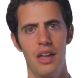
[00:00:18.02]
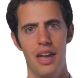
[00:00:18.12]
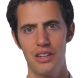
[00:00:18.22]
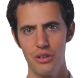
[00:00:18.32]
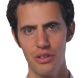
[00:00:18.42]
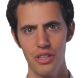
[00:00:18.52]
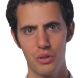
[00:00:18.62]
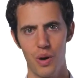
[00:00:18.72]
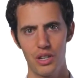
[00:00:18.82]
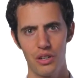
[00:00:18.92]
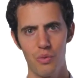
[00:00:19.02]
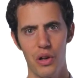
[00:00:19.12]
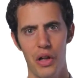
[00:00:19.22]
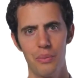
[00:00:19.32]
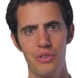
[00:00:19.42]
Answering this question will
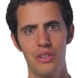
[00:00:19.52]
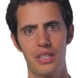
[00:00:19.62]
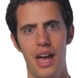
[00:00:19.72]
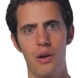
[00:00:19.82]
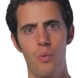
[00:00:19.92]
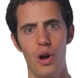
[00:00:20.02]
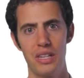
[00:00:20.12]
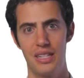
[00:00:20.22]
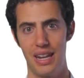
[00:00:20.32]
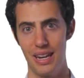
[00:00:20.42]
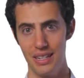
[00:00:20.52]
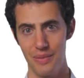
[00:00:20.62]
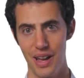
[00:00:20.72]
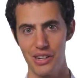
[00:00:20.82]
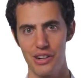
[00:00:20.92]
help you decide what data to
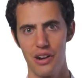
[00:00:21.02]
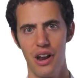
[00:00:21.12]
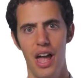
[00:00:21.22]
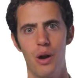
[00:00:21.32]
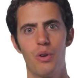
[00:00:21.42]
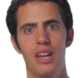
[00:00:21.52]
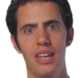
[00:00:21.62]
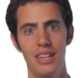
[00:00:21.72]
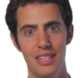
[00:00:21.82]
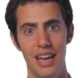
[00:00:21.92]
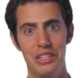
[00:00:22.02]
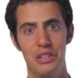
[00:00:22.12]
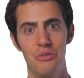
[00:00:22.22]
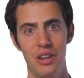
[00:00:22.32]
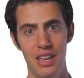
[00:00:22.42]
measure and what insights
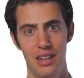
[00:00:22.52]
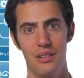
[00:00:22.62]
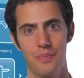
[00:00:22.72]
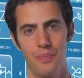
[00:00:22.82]
you need.